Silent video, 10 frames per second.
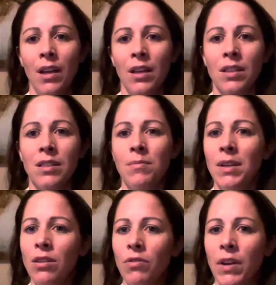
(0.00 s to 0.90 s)
Because the
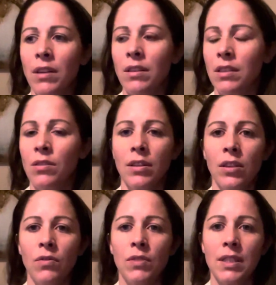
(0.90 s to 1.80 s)
minute you find
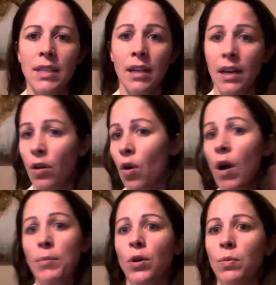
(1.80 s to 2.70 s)
you've decided like, oh,
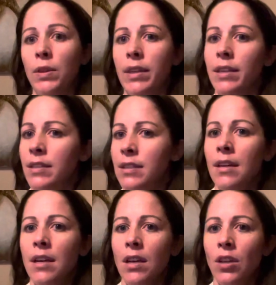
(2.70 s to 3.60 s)
I'm good with this,
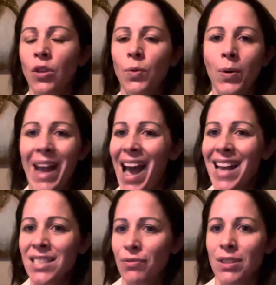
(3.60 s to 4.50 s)
you won't
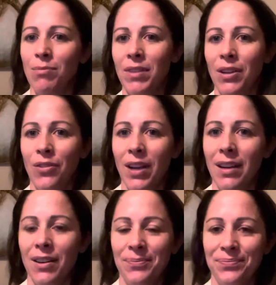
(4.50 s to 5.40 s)
ask for something greater.